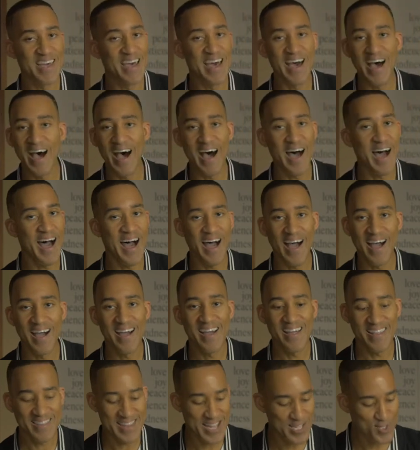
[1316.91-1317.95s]

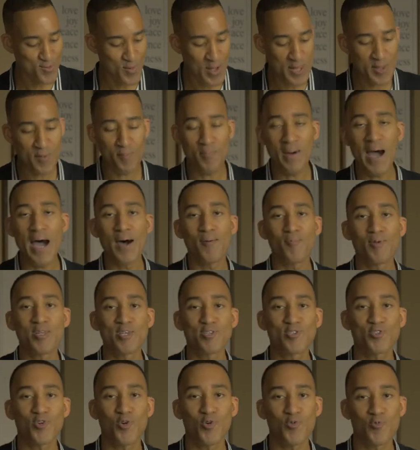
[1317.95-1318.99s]
That's why the Bible
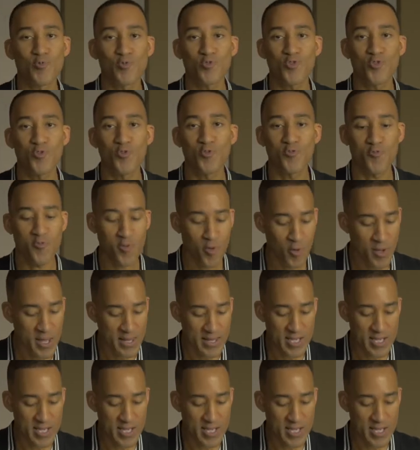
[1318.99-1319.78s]
is so truthful.